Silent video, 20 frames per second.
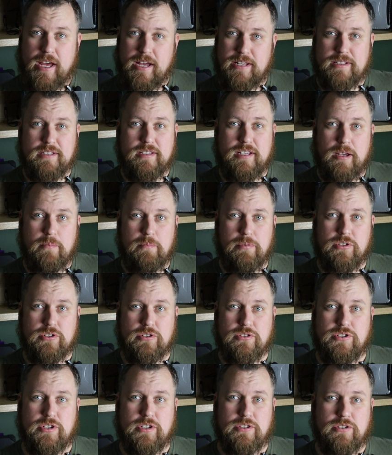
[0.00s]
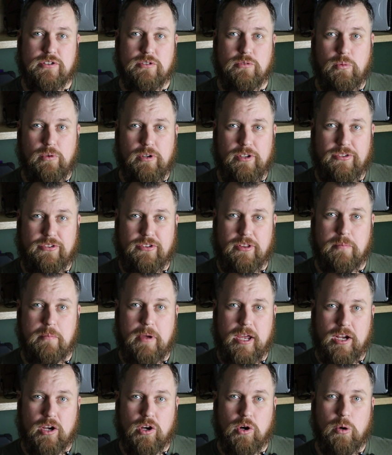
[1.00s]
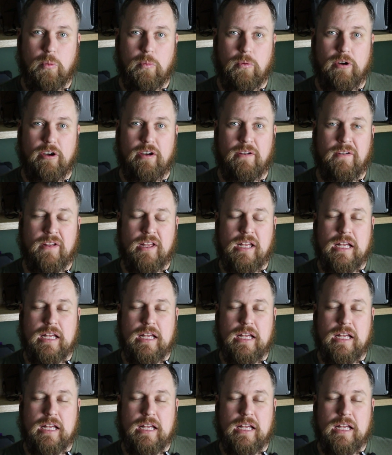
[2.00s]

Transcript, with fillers: that temperature sensor was the main culprit.